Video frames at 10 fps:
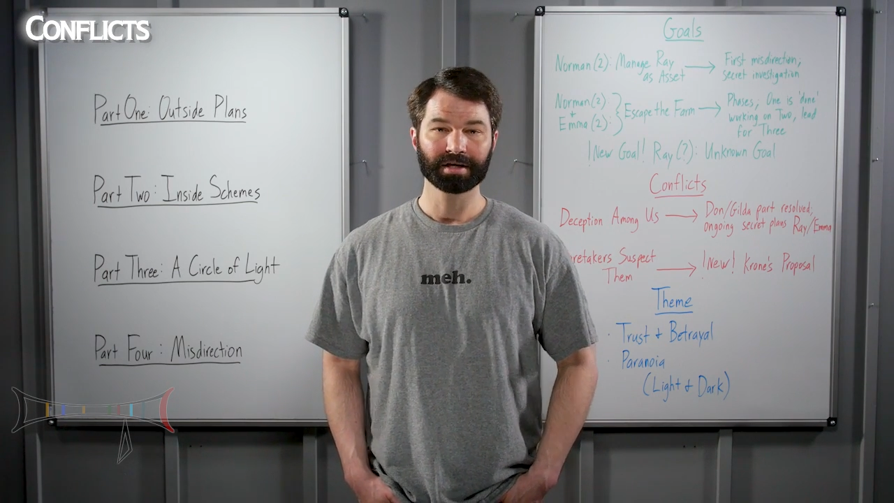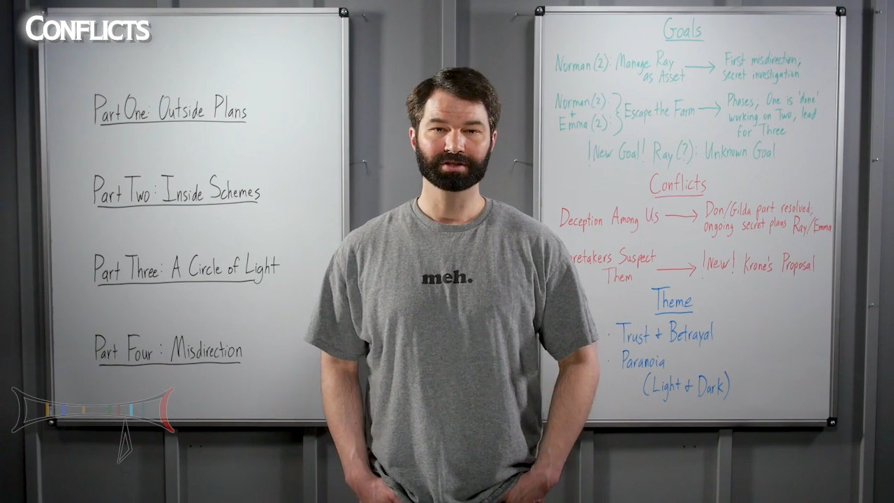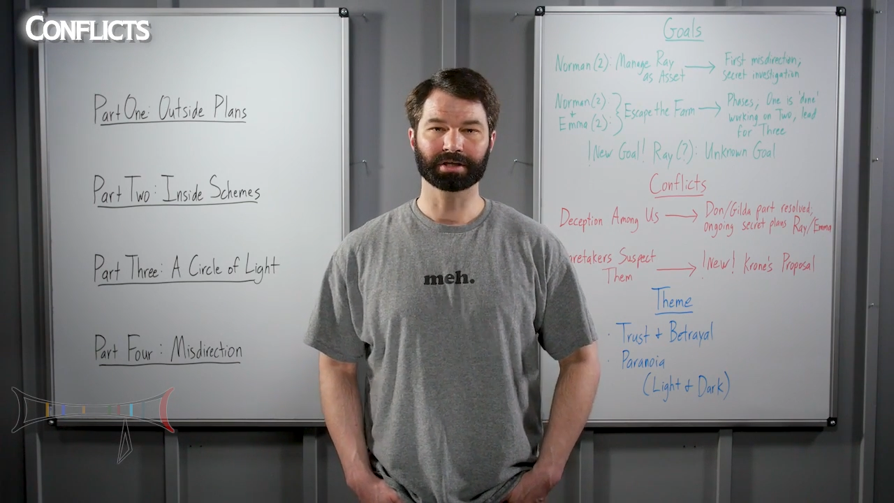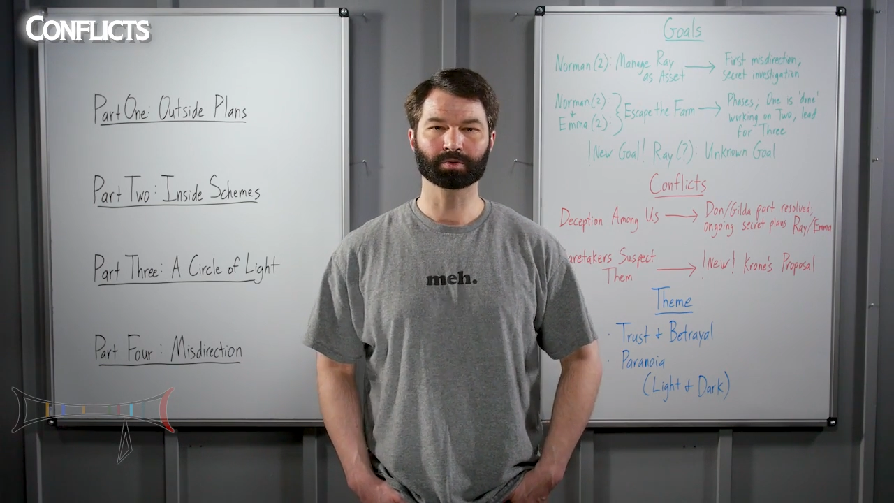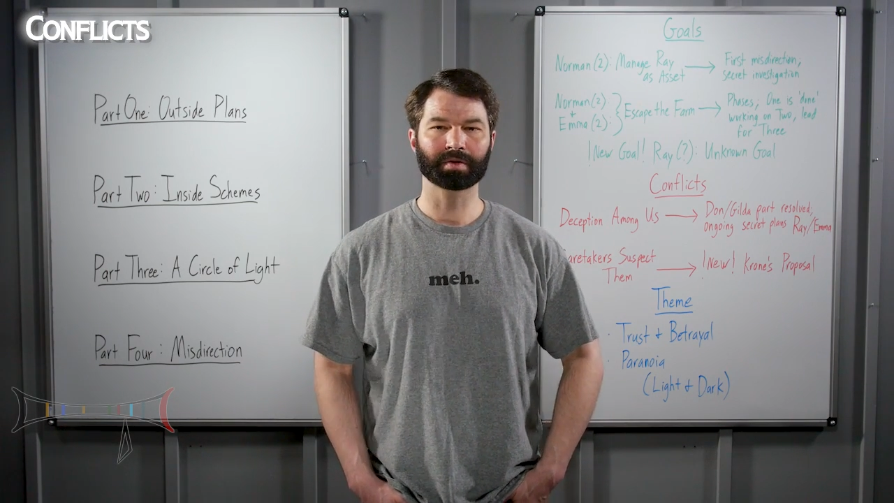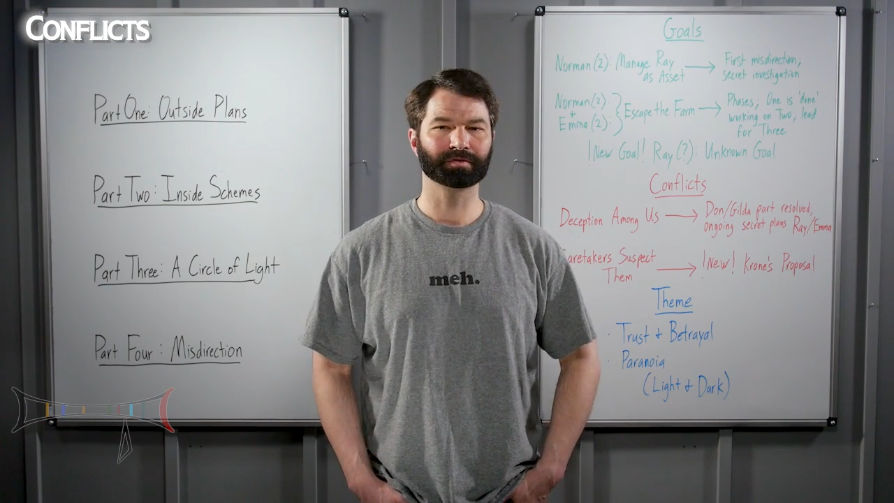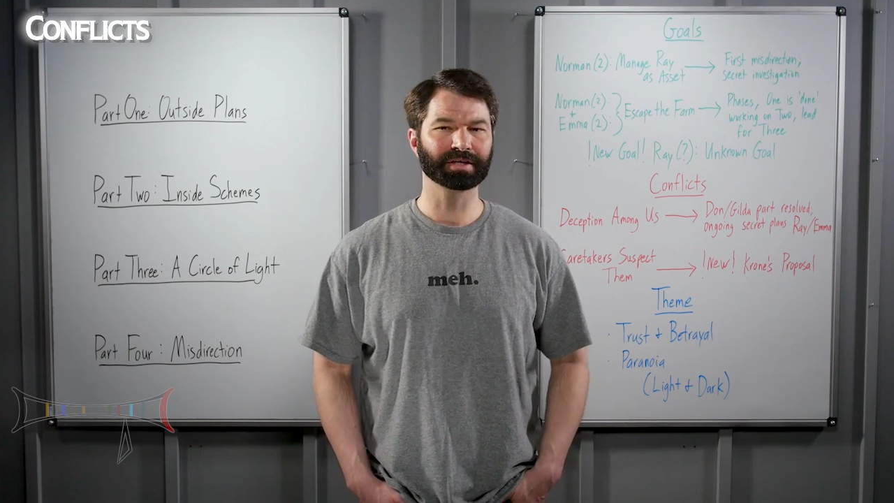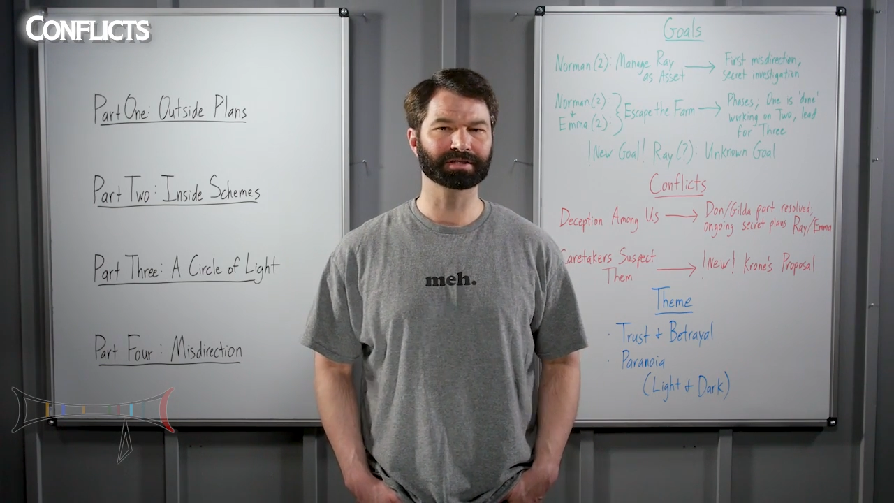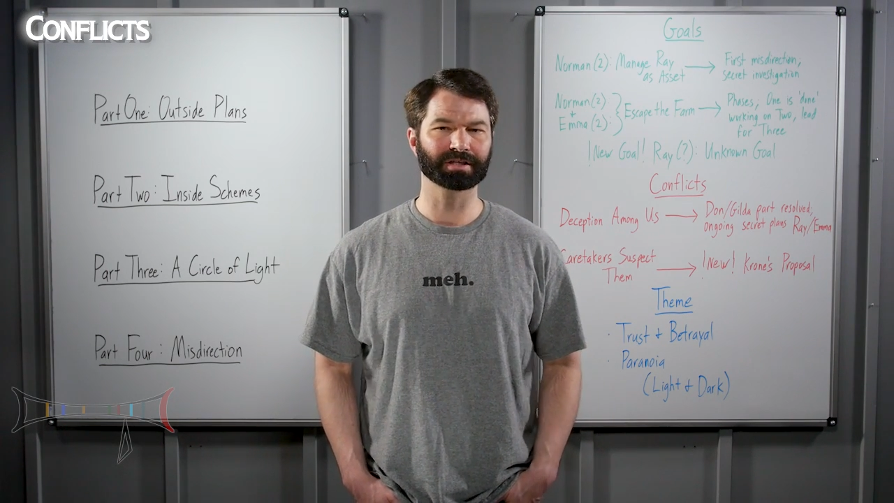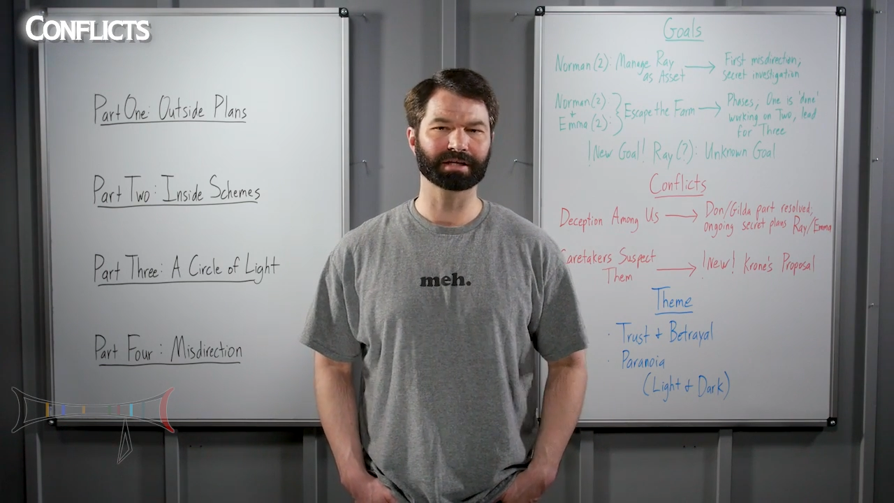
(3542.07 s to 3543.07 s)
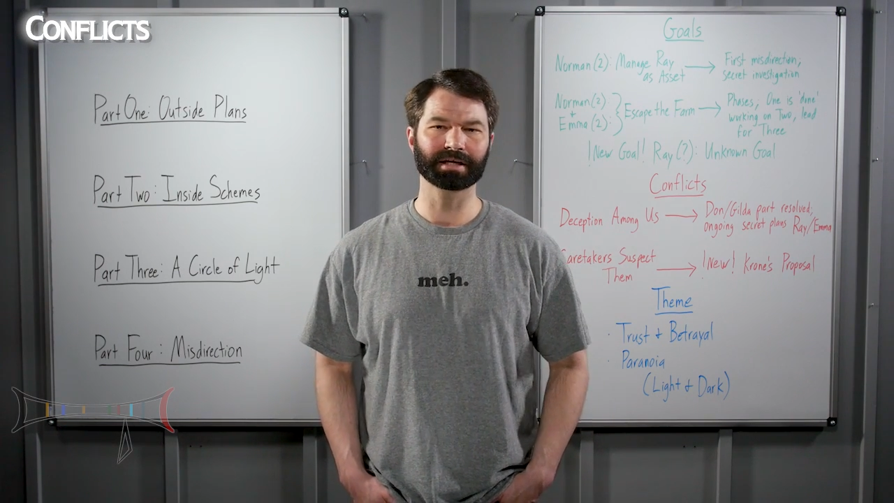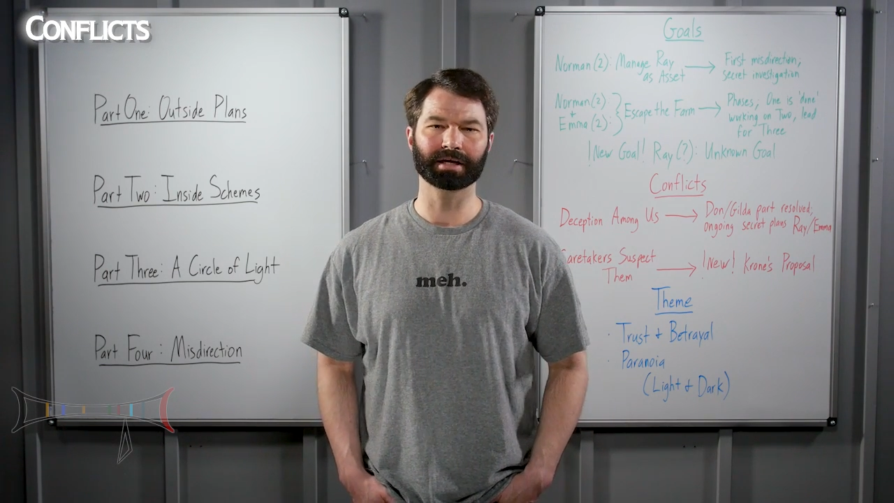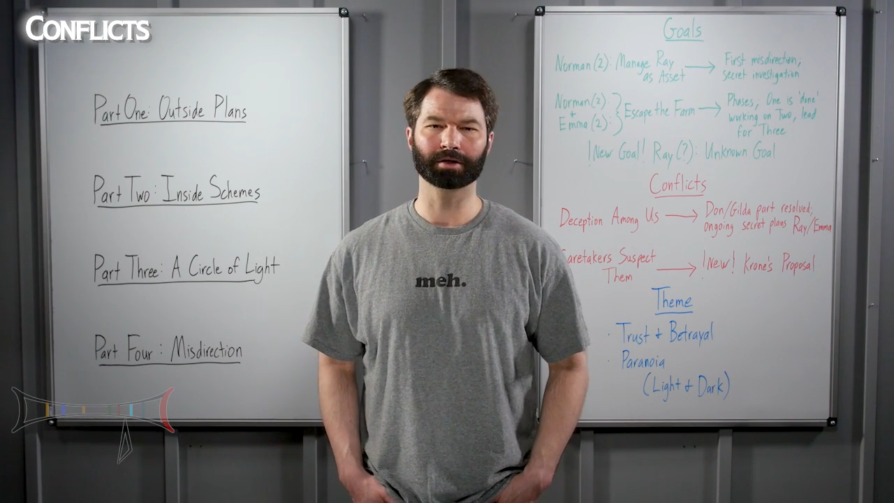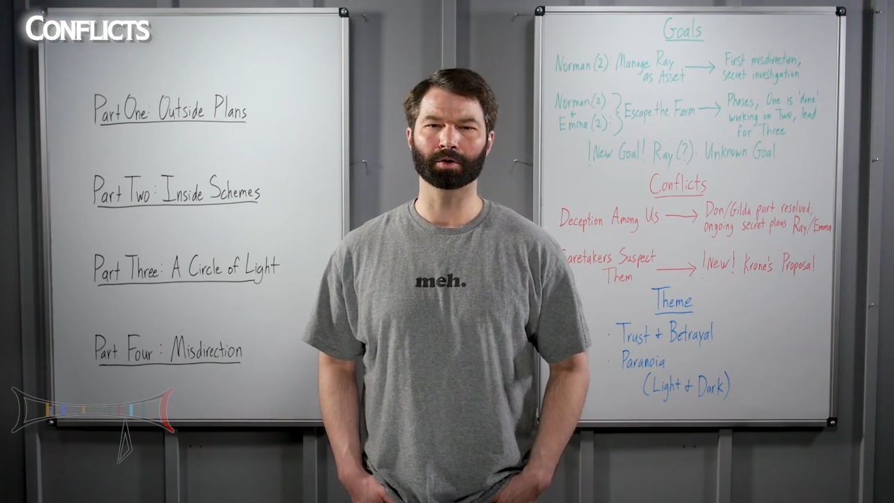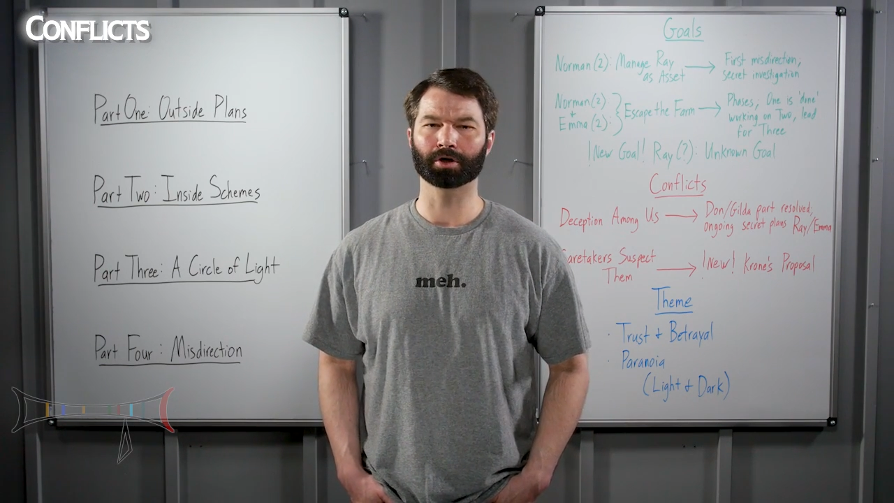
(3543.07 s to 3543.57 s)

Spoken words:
Since we've listened in on